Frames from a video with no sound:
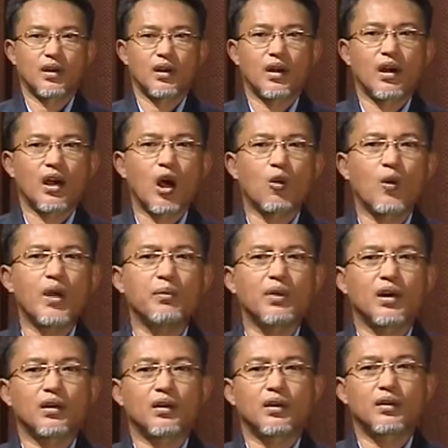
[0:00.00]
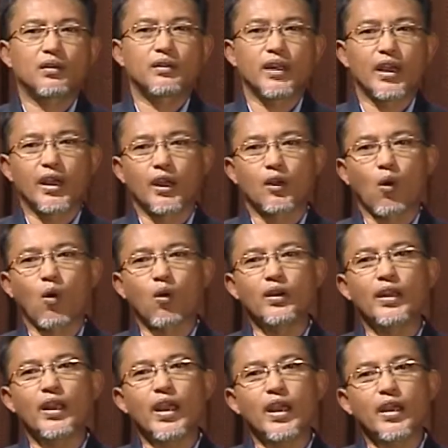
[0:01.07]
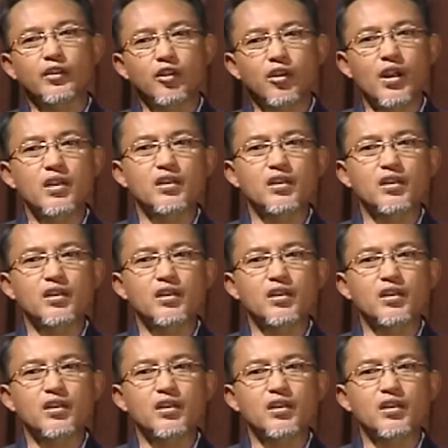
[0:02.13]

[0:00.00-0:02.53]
However, they can only address